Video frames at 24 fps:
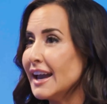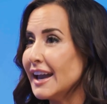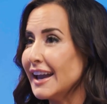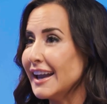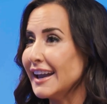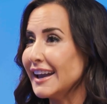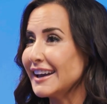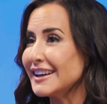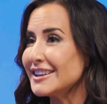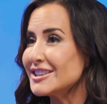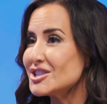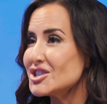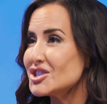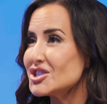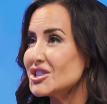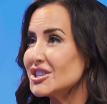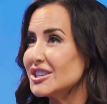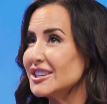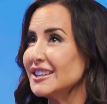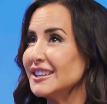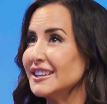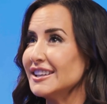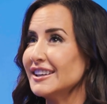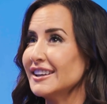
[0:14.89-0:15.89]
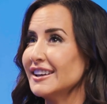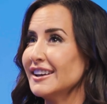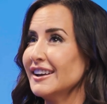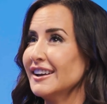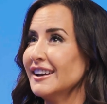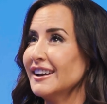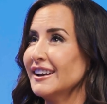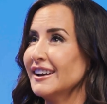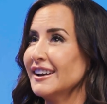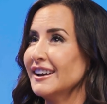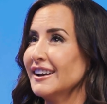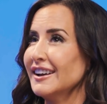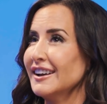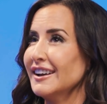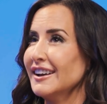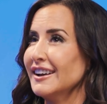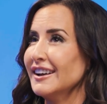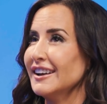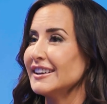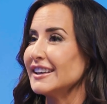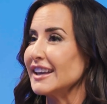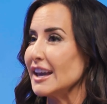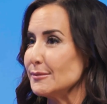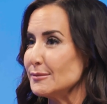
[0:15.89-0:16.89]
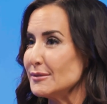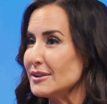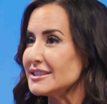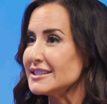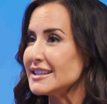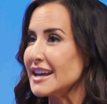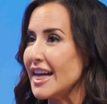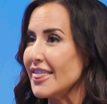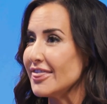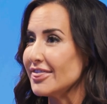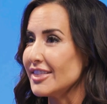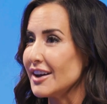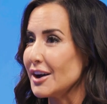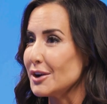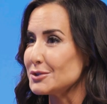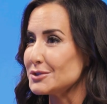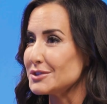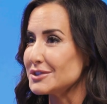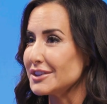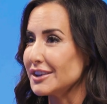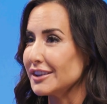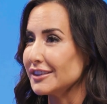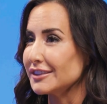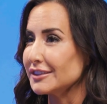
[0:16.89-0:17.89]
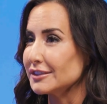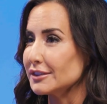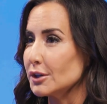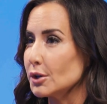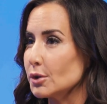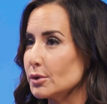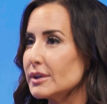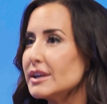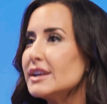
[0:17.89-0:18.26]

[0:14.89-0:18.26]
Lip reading: And she gave me a $10,000 loan,